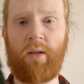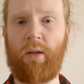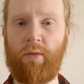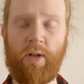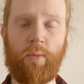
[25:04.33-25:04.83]

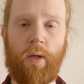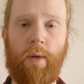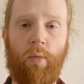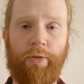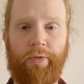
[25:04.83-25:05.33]
The reason why you
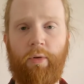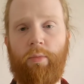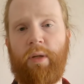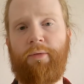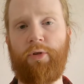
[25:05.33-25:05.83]
might want to do it would
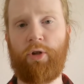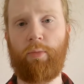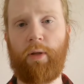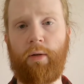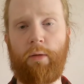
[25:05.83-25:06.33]
be for
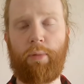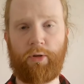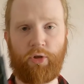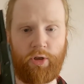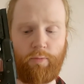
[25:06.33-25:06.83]
durability, but
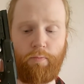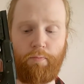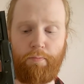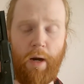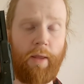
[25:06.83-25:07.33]
just
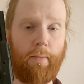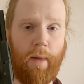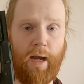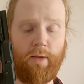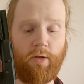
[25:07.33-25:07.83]
bear that in
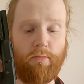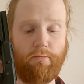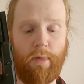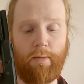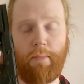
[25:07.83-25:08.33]
mind that
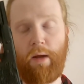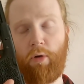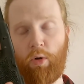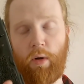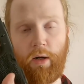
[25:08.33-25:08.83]
it may
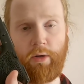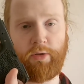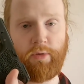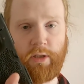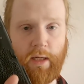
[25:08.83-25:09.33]
require
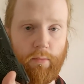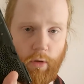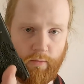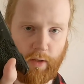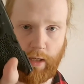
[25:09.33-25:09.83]
some slight
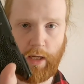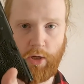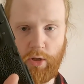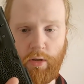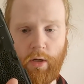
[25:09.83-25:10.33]

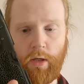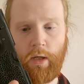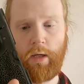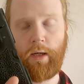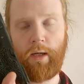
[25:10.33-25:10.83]
modification
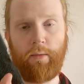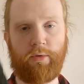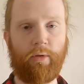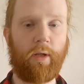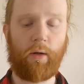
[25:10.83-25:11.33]

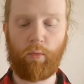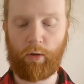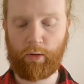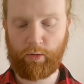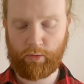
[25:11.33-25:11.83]
to get it
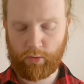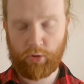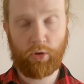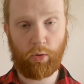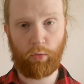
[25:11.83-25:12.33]
working
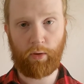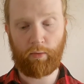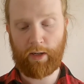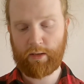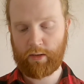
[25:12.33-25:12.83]
totally
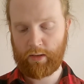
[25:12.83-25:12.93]
right.